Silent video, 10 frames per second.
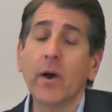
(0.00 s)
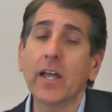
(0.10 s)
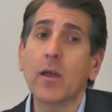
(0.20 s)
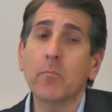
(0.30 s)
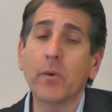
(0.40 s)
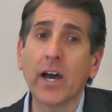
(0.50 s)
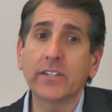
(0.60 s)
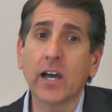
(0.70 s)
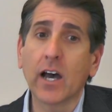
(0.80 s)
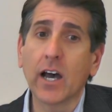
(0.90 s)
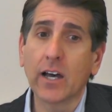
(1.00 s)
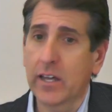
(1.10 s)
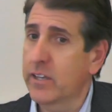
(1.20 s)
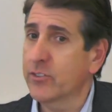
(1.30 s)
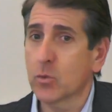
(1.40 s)
But
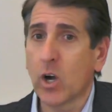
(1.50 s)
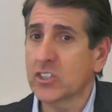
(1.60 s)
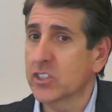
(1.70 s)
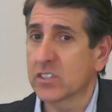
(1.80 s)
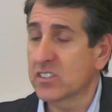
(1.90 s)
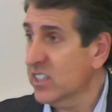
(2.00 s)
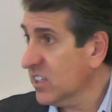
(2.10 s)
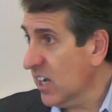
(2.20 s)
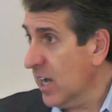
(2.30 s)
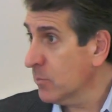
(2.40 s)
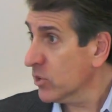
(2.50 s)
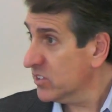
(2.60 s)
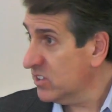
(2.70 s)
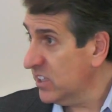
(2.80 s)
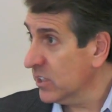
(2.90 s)
if you're watching a sitcom or
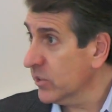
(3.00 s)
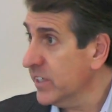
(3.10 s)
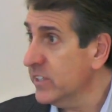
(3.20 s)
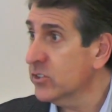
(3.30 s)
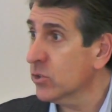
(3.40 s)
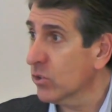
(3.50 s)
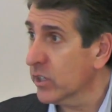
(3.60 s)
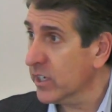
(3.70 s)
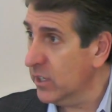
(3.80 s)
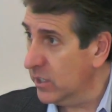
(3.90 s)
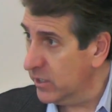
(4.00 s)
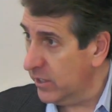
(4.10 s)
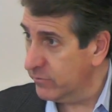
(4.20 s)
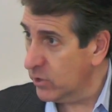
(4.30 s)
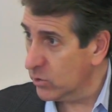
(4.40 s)
a series or
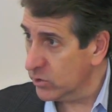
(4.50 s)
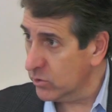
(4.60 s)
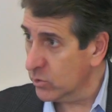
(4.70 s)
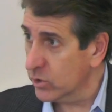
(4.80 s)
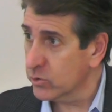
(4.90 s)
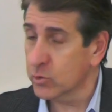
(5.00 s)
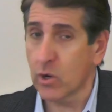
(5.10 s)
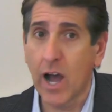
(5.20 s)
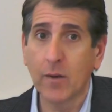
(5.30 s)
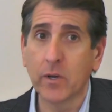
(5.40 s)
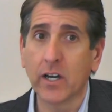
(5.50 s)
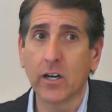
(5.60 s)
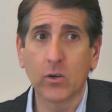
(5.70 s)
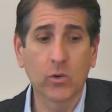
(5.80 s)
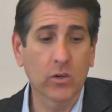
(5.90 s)
or
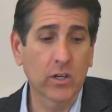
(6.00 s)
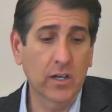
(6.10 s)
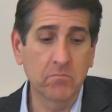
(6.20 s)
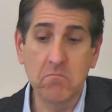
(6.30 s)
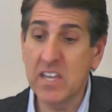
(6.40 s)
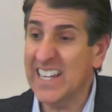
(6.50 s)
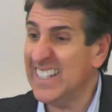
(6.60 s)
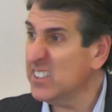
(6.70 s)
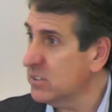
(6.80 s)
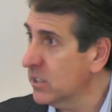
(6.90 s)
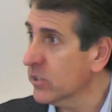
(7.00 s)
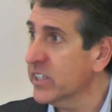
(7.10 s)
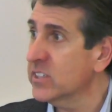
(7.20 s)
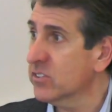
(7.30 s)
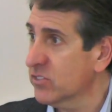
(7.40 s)
drama or a mini
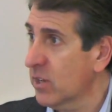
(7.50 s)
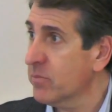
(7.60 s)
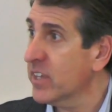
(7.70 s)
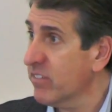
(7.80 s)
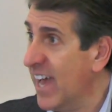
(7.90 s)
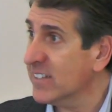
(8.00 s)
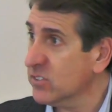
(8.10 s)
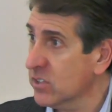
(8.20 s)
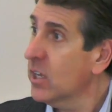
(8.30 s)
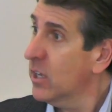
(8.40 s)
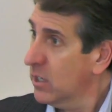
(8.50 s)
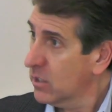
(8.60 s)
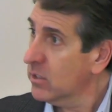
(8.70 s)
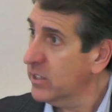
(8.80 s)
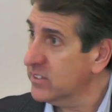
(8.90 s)
series of something, that's
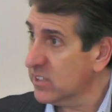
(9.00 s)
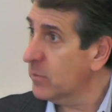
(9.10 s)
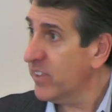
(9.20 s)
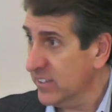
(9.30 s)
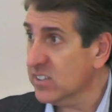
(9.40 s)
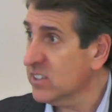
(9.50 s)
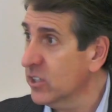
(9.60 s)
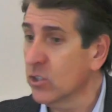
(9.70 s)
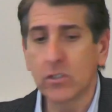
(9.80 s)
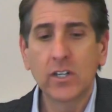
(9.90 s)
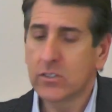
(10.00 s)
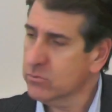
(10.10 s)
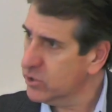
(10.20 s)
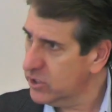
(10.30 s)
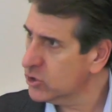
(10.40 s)
still
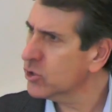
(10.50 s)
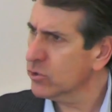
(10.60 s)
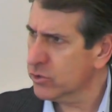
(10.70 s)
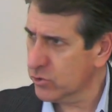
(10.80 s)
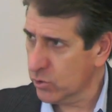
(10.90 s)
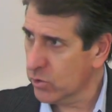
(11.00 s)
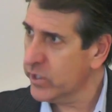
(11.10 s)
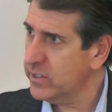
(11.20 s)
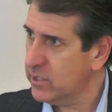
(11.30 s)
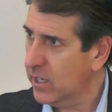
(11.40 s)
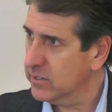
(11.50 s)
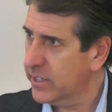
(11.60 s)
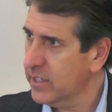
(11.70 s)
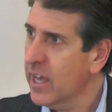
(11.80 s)
traditional storytelling.